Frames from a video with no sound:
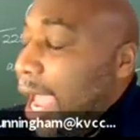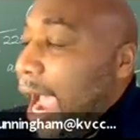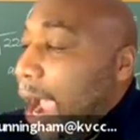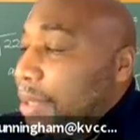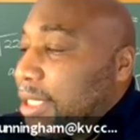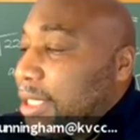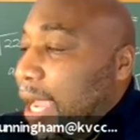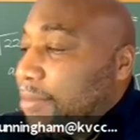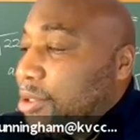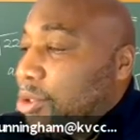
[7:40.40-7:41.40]
how many
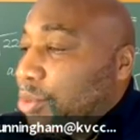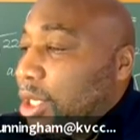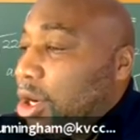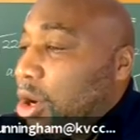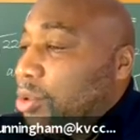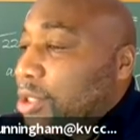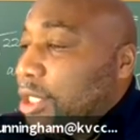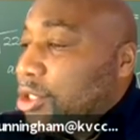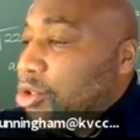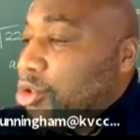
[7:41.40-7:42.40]
times 3 goes
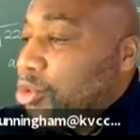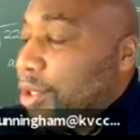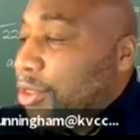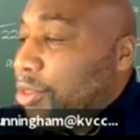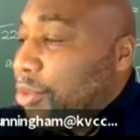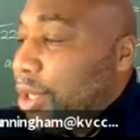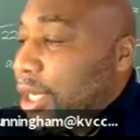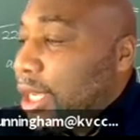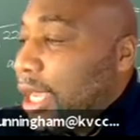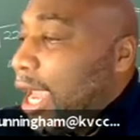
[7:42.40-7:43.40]
into
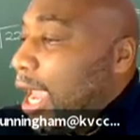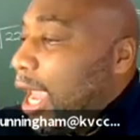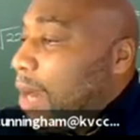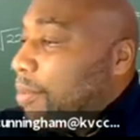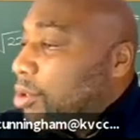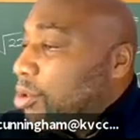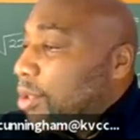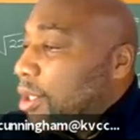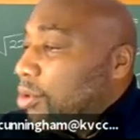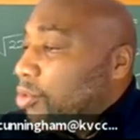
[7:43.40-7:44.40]
23? And I'm going to do
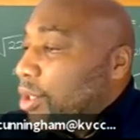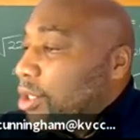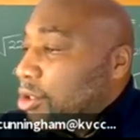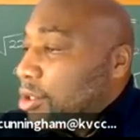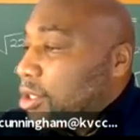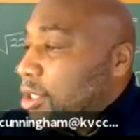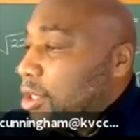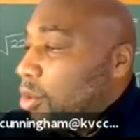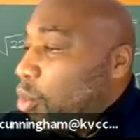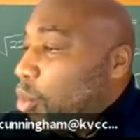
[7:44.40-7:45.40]
it in green so you see
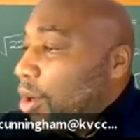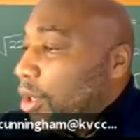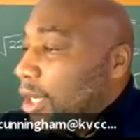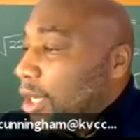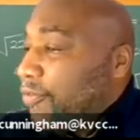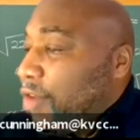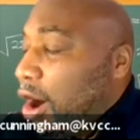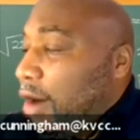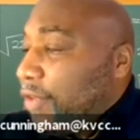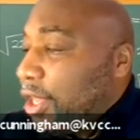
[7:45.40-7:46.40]
the work
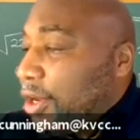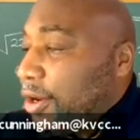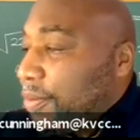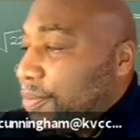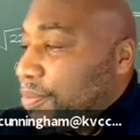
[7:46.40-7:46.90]
involved here.